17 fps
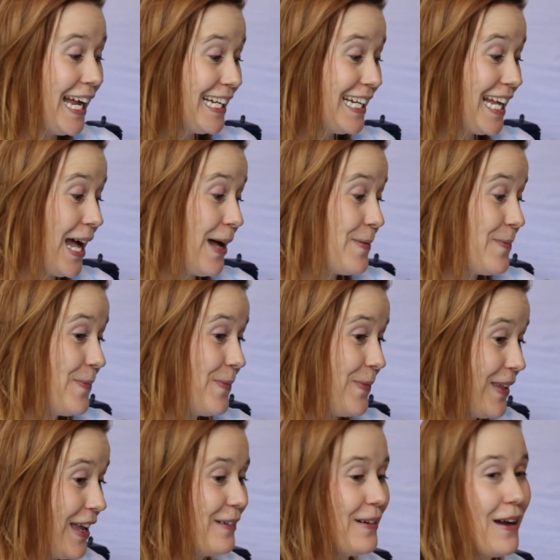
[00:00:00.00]
yeah,
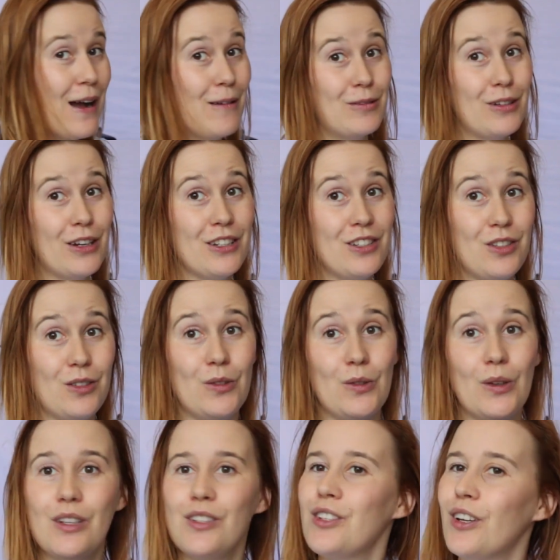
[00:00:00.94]
anyway, I'm going
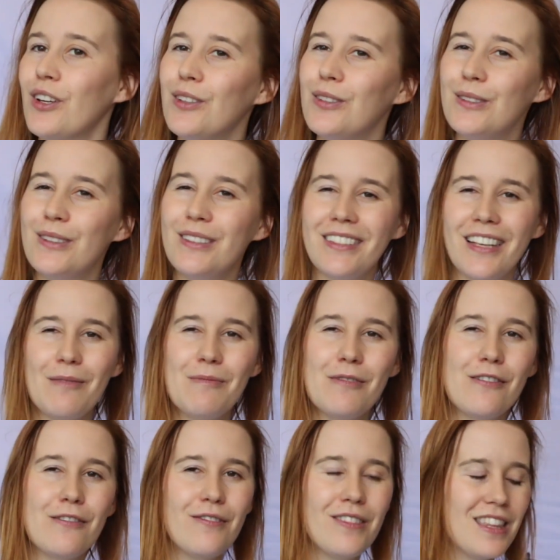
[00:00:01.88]
to show you some
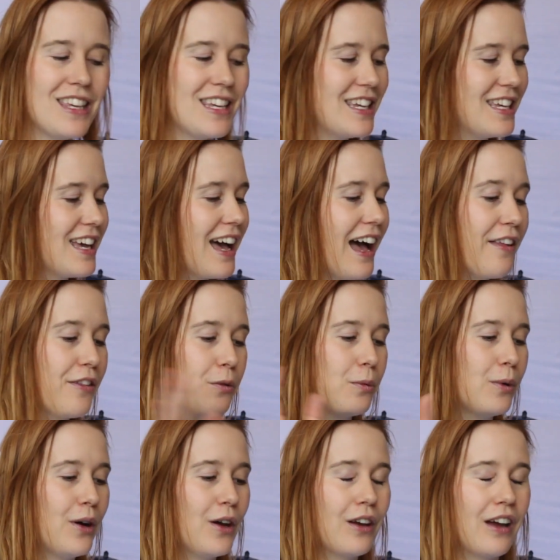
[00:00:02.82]
of the other
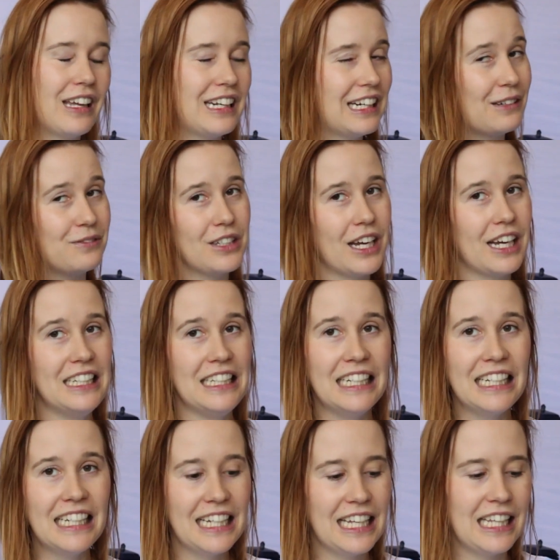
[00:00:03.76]
work that I've done
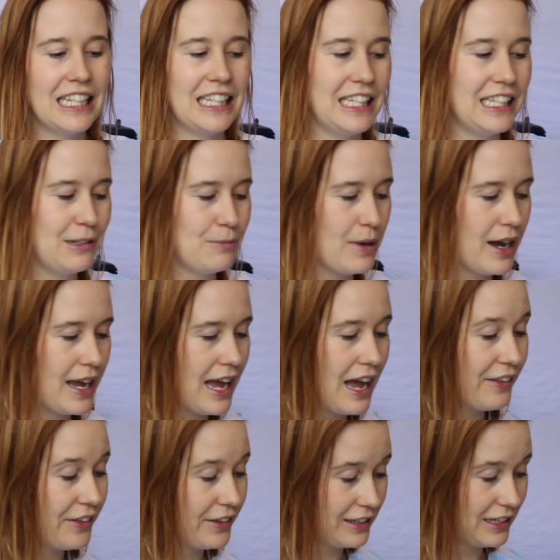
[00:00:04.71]
in my
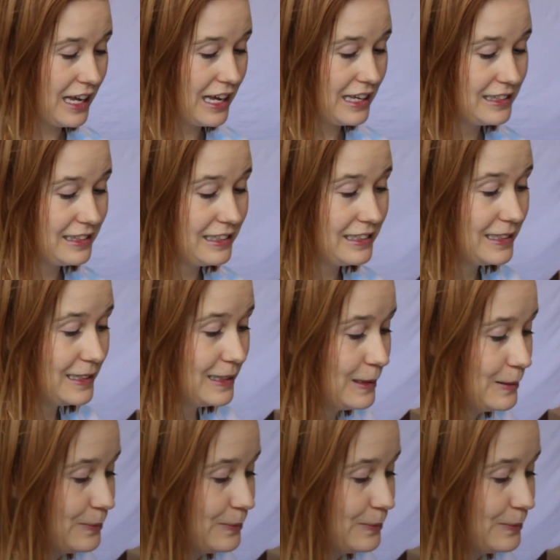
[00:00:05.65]
other classes.